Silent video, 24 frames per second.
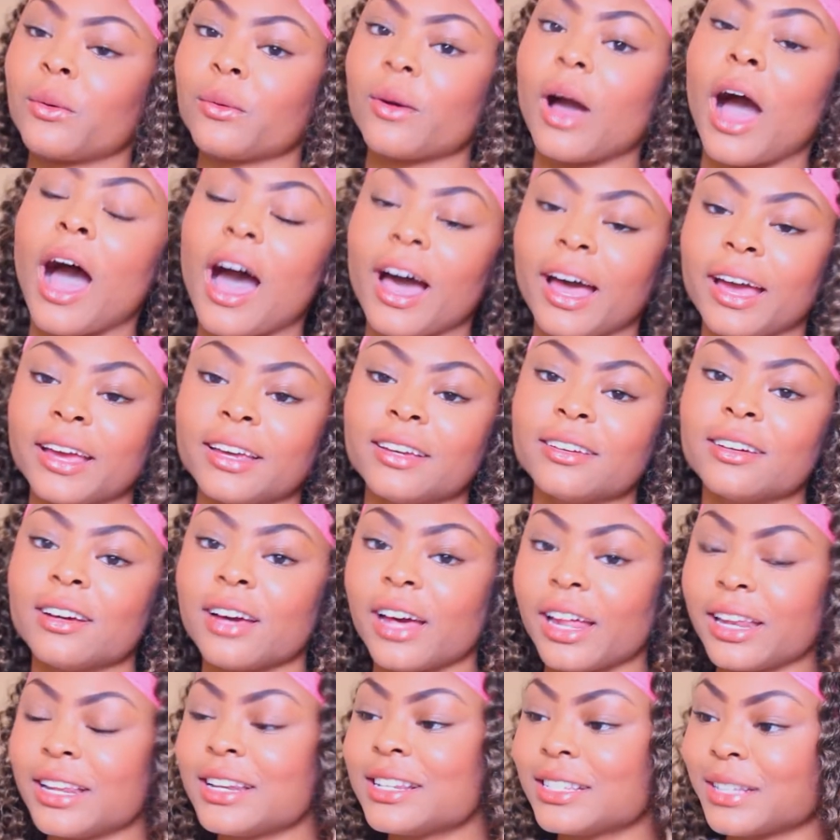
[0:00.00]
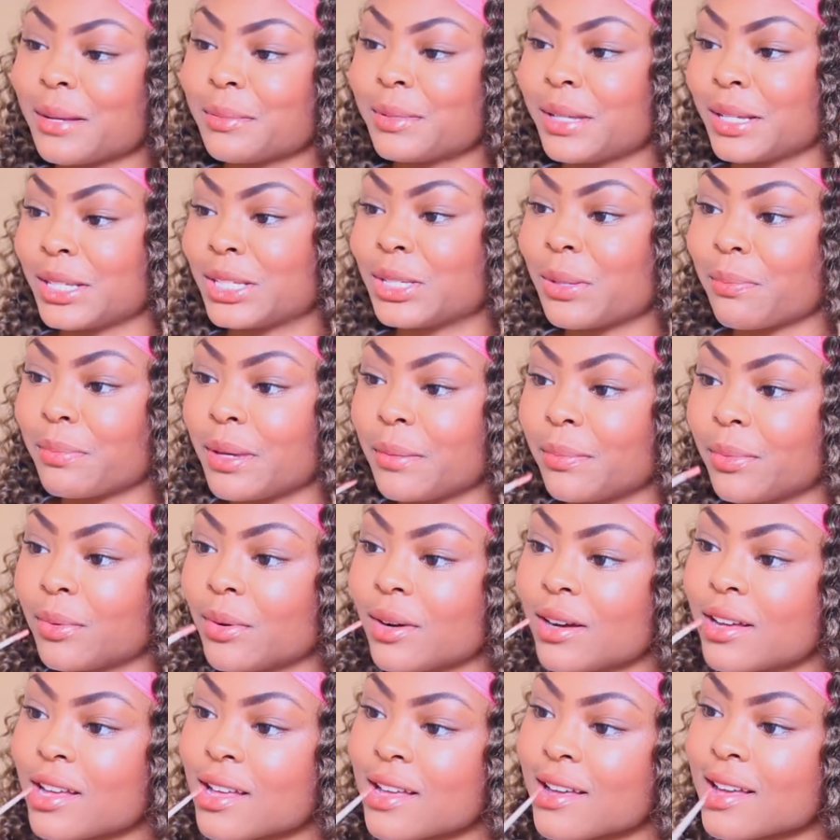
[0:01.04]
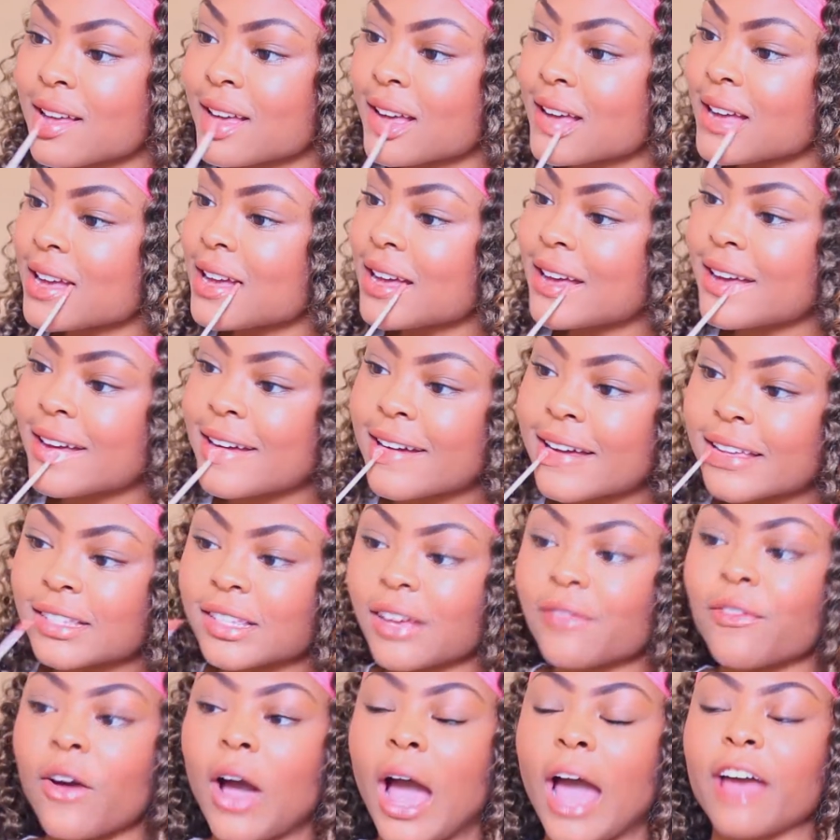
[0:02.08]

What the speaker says: I need to stop saying some people, because I've